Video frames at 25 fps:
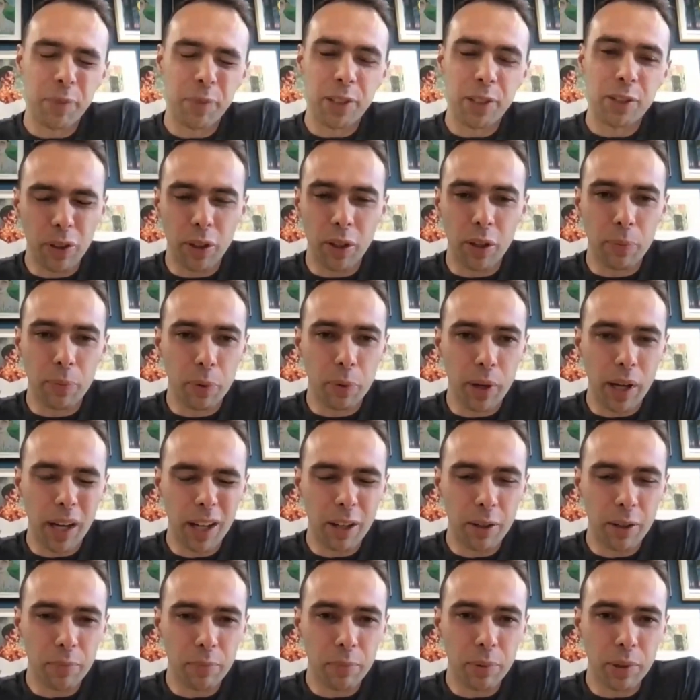We've got a lot more
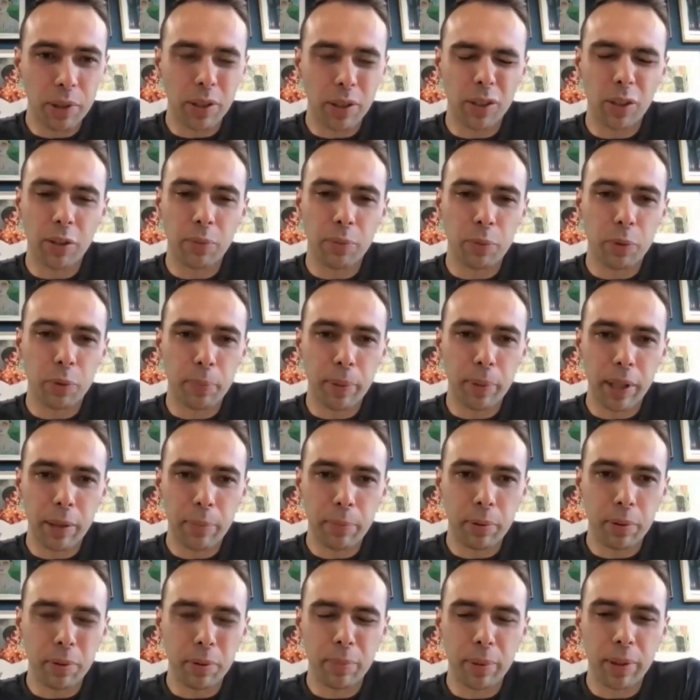help, we've got a lot more
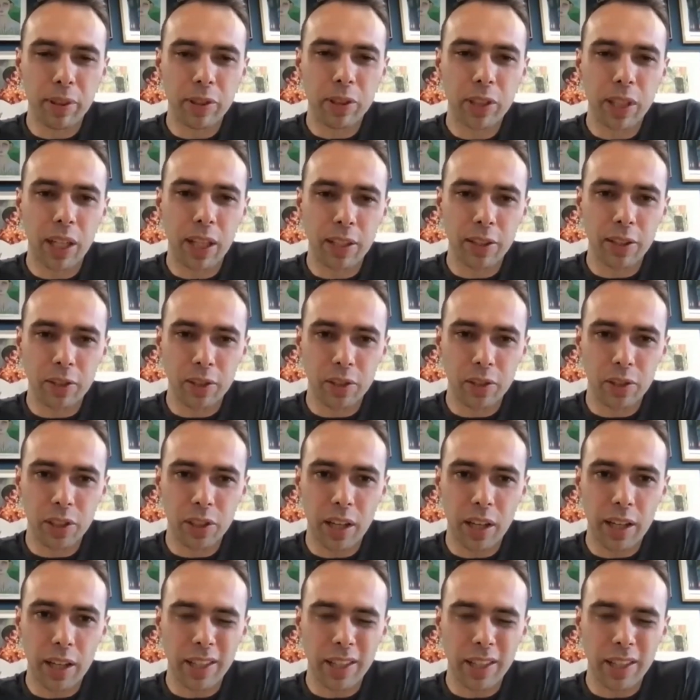people, but the challenges